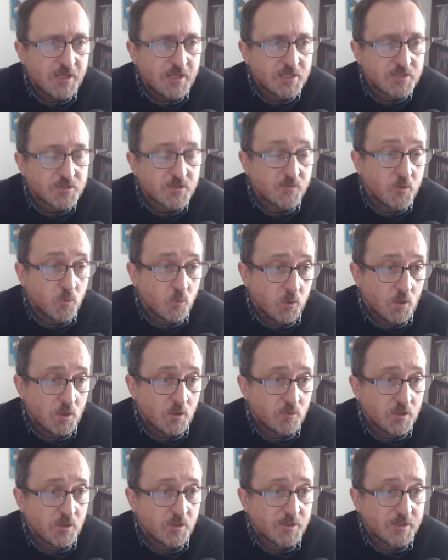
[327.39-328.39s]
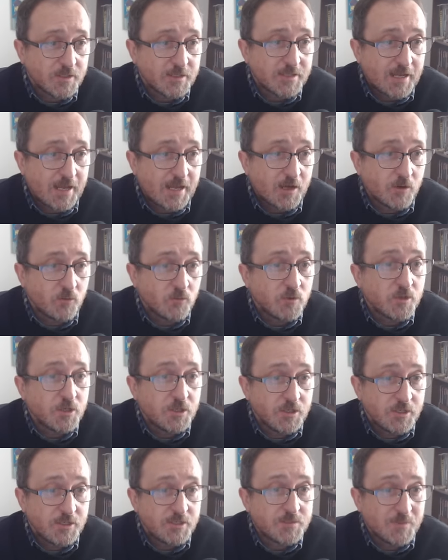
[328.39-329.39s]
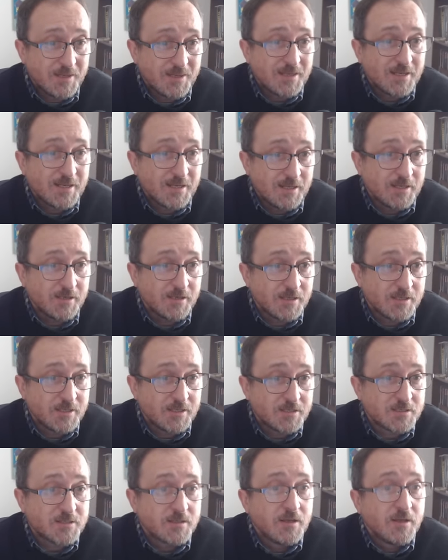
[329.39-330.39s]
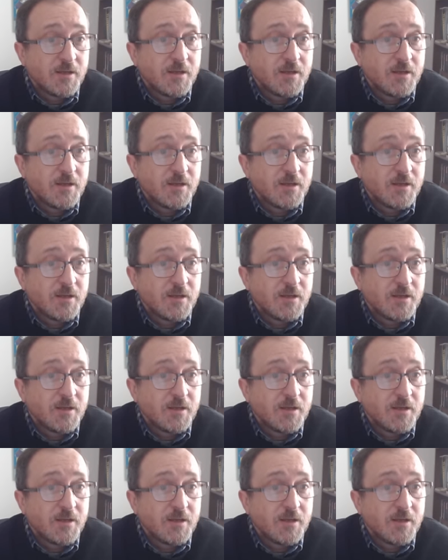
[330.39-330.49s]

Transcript: So if you're wildcarding now, you need to be thinking of these.